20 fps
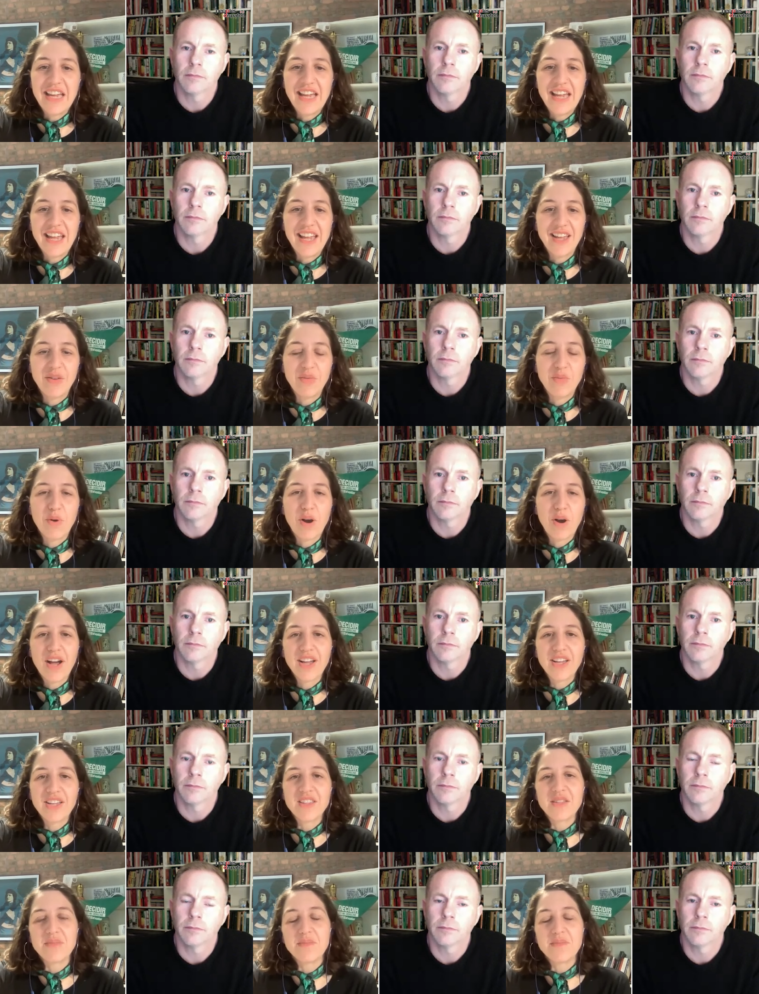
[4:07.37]
Speaker 1: And why,
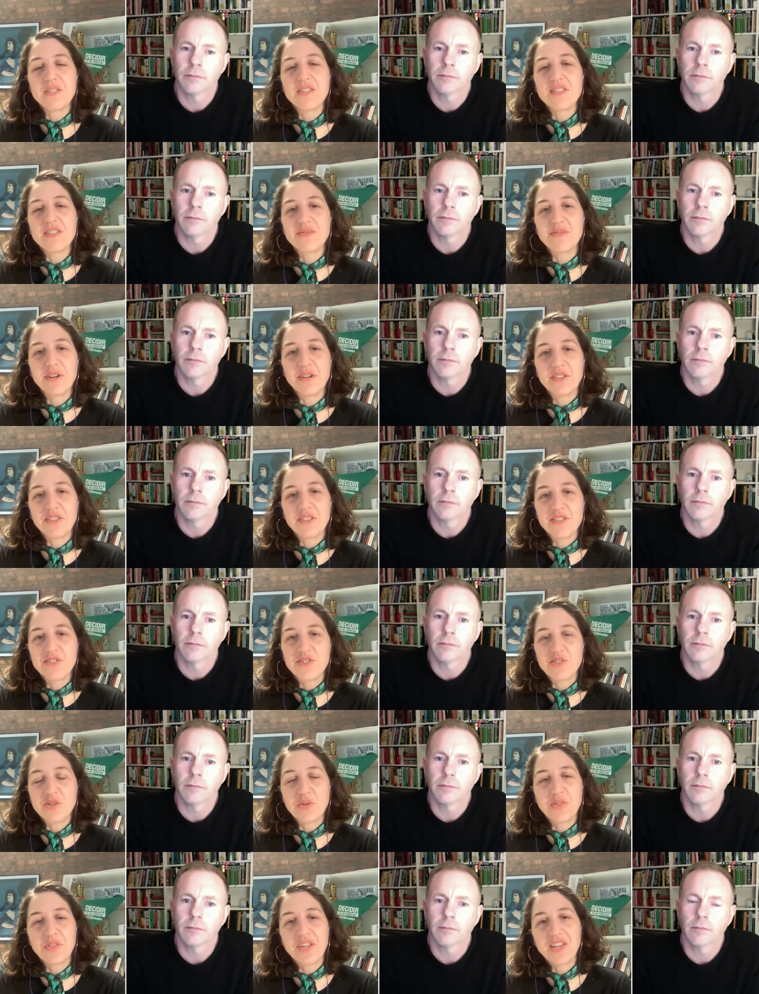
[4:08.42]
in the midst of all this, do
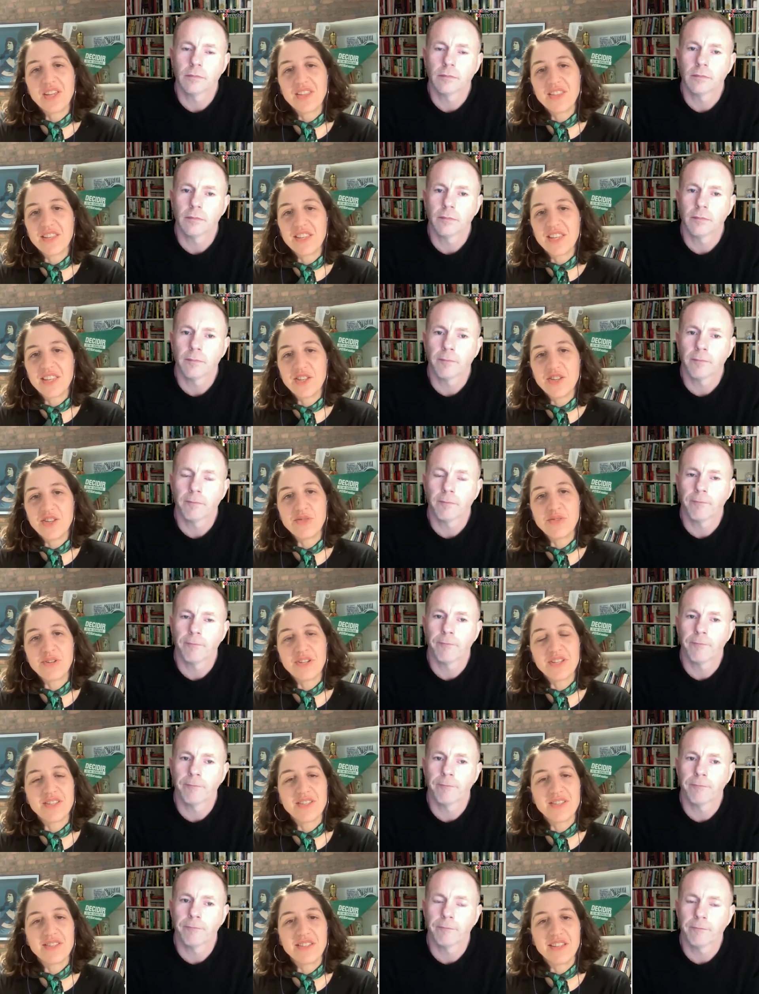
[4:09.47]
you think the EU
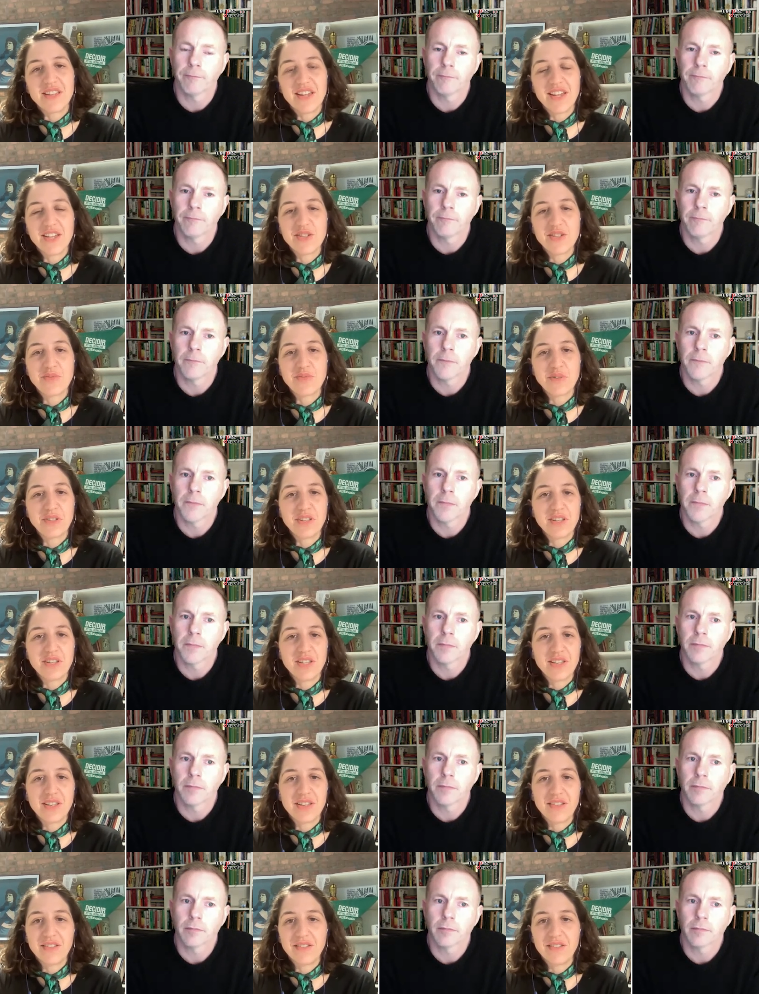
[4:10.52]
has has
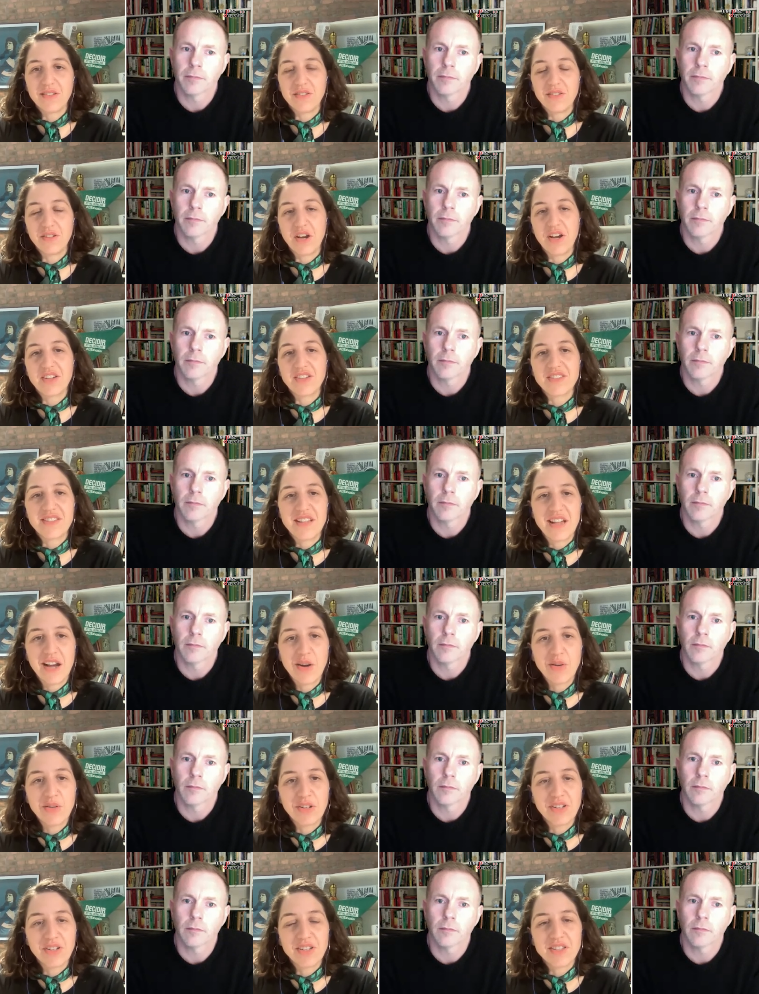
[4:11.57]
really locked down
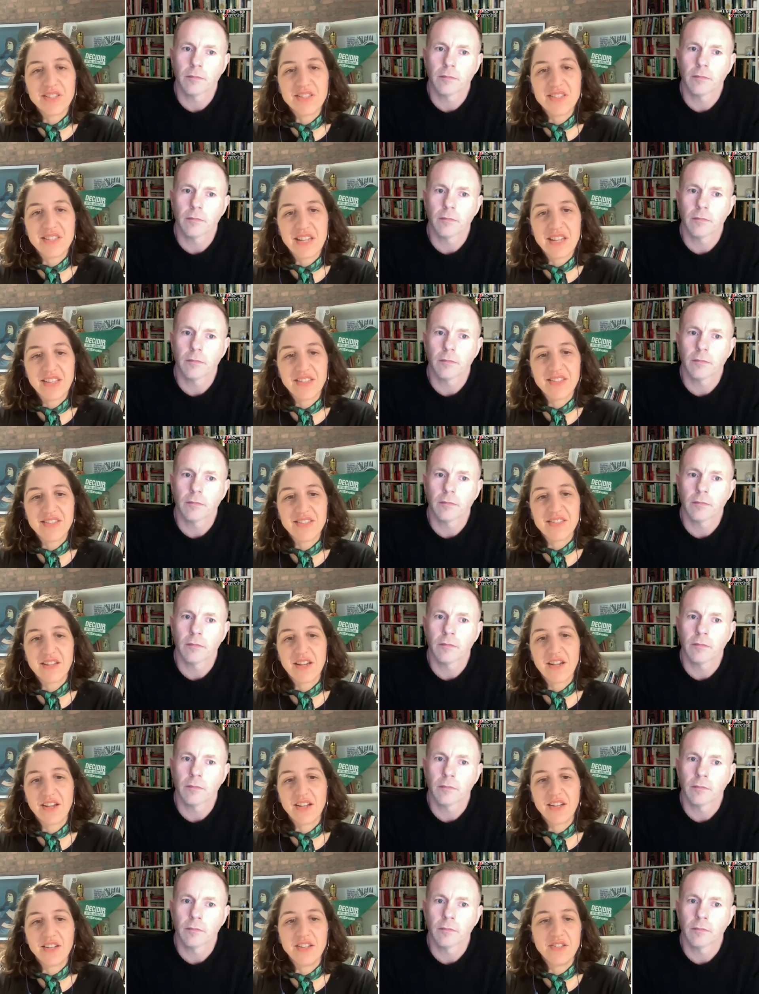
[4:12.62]
on its stance
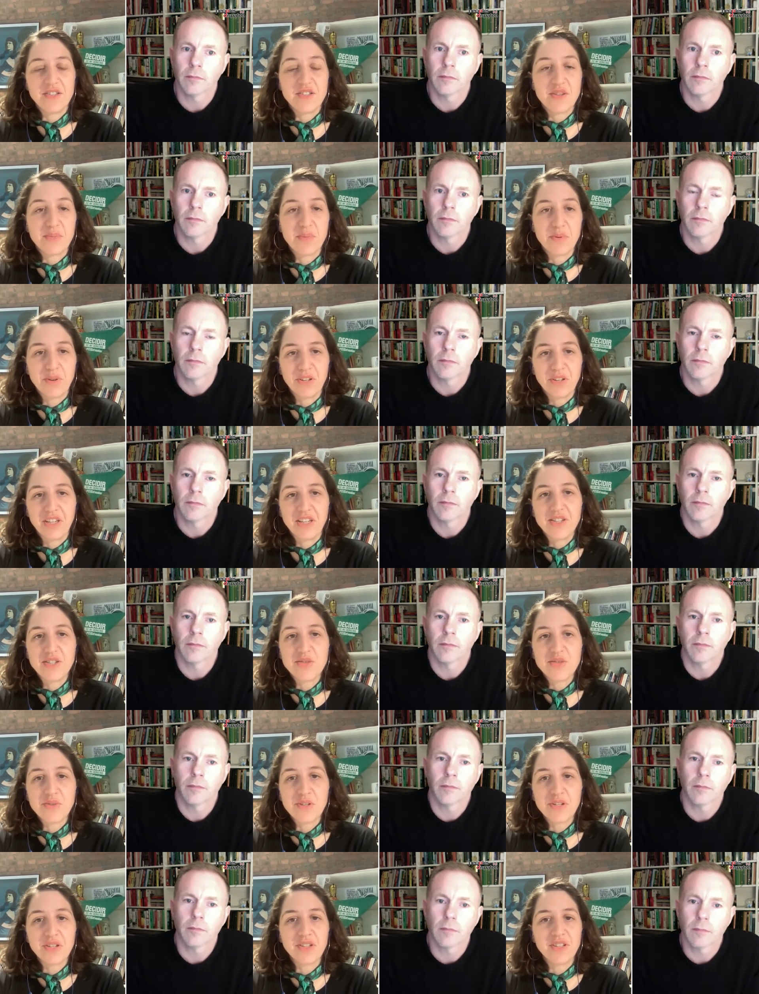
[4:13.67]
uh, in supporting
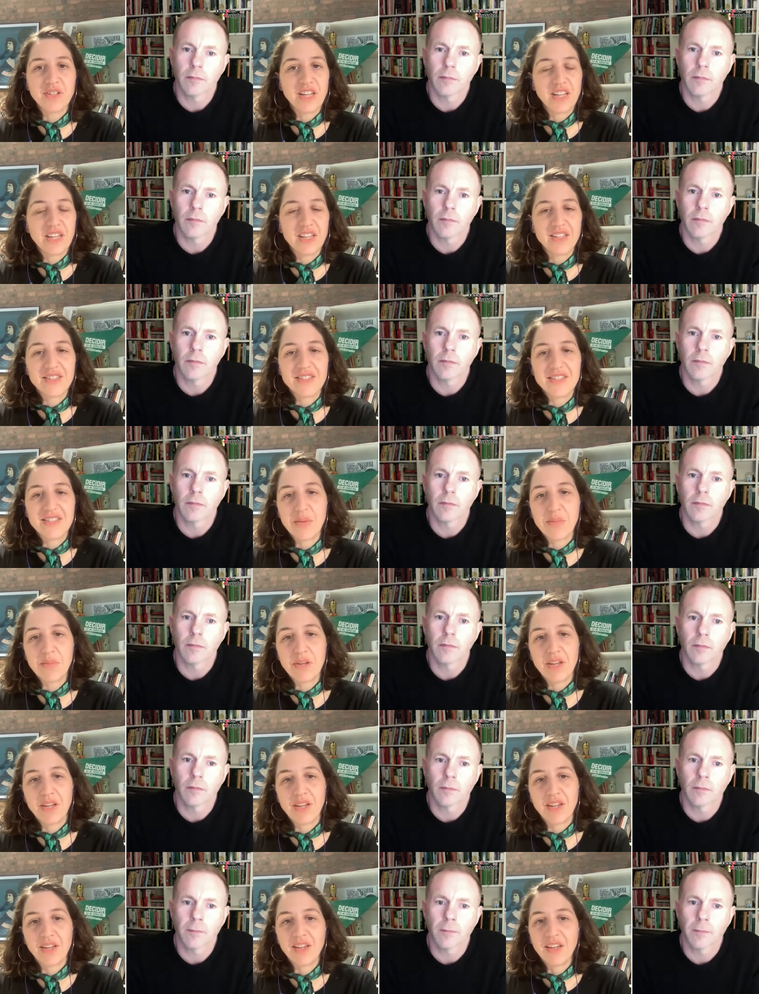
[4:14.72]
Israel and
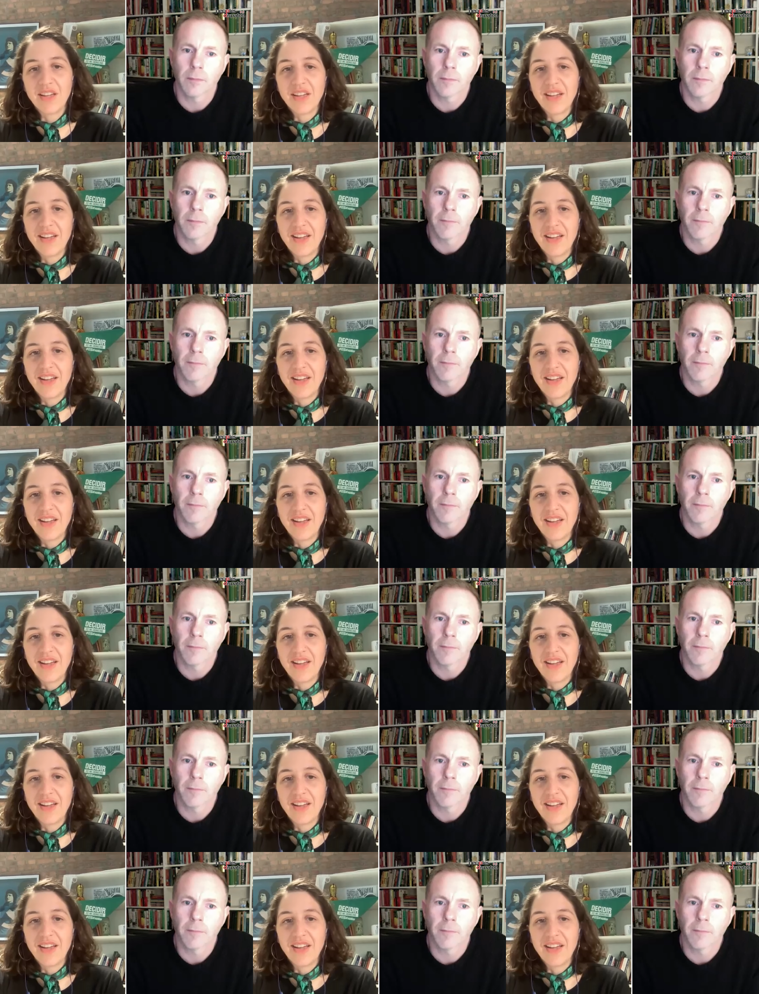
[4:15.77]
condemning